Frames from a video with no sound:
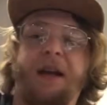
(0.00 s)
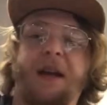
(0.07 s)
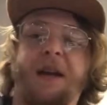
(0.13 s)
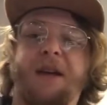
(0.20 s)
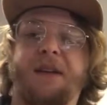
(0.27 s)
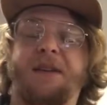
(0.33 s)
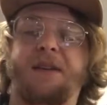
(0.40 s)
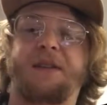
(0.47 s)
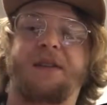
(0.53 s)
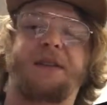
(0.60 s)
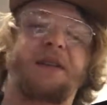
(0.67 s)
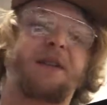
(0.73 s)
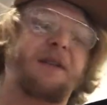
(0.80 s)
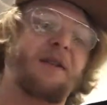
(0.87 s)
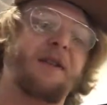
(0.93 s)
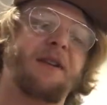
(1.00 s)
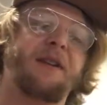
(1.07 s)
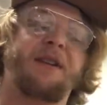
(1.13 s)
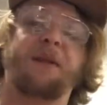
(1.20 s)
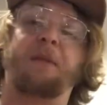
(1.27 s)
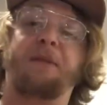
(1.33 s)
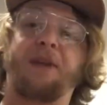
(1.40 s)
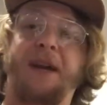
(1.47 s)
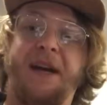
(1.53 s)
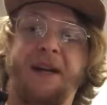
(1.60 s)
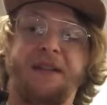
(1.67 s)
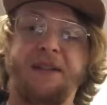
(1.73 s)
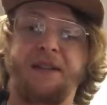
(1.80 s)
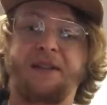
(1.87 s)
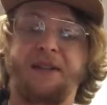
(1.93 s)
is you're gonna
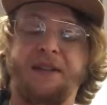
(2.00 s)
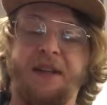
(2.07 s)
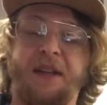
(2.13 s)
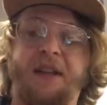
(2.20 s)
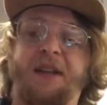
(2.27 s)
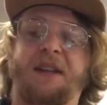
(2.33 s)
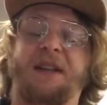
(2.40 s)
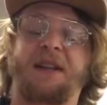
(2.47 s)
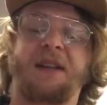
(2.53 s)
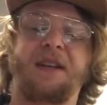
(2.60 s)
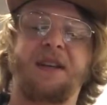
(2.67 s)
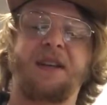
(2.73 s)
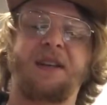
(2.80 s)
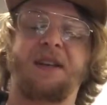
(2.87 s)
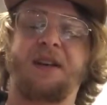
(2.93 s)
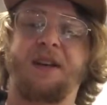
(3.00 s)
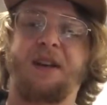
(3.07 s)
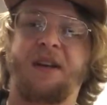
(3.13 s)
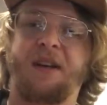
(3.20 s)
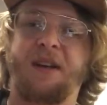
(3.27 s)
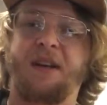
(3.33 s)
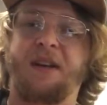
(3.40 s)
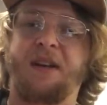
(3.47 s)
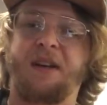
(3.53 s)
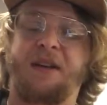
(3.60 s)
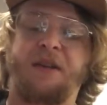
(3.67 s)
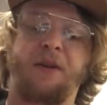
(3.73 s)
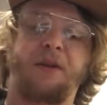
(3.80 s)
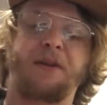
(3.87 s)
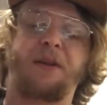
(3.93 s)
practice in key
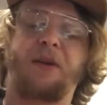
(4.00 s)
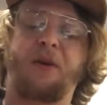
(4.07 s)
those